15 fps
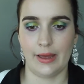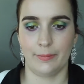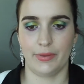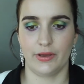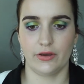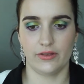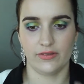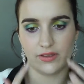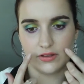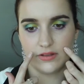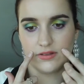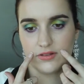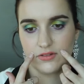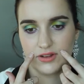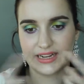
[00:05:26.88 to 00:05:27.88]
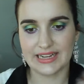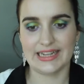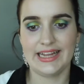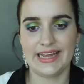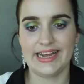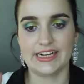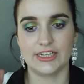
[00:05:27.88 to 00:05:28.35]
because it
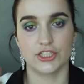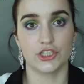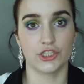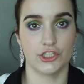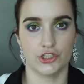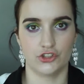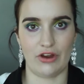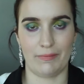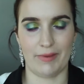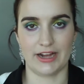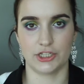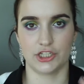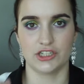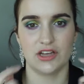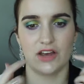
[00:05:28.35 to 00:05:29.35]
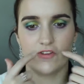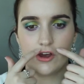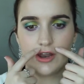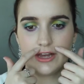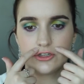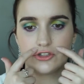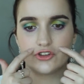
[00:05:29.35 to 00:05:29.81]
clings to your dry patches. I've
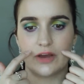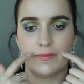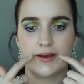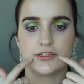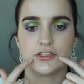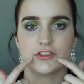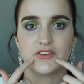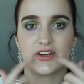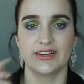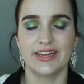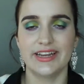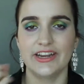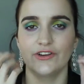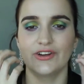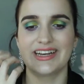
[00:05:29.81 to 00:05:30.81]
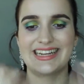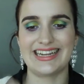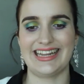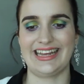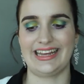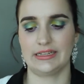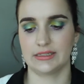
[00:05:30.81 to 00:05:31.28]
got like dry patches around here and it
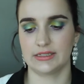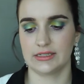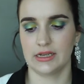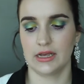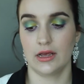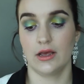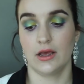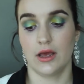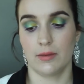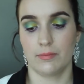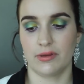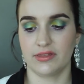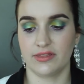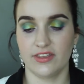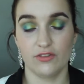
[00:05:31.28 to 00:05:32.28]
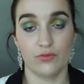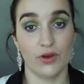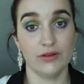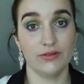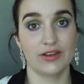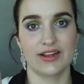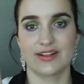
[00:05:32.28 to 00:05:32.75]
clings, but this
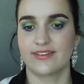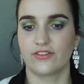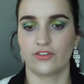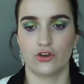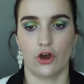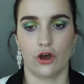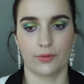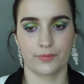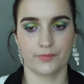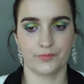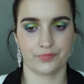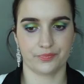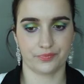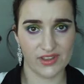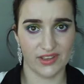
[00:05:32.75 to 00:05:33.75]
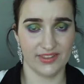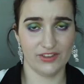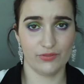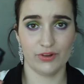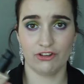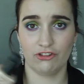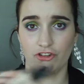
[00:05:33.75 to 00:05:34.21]
one does not.
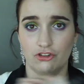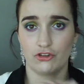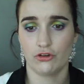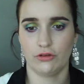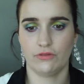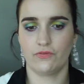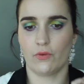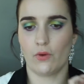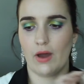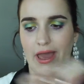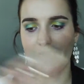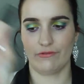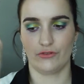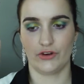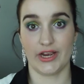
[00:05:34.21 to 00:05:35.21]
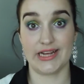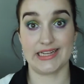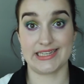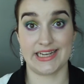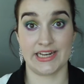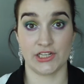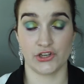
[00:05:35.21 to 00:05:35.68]
This one is just good for every
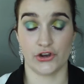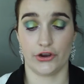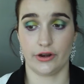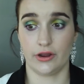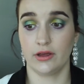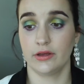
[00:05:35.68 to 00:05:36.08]
skin tone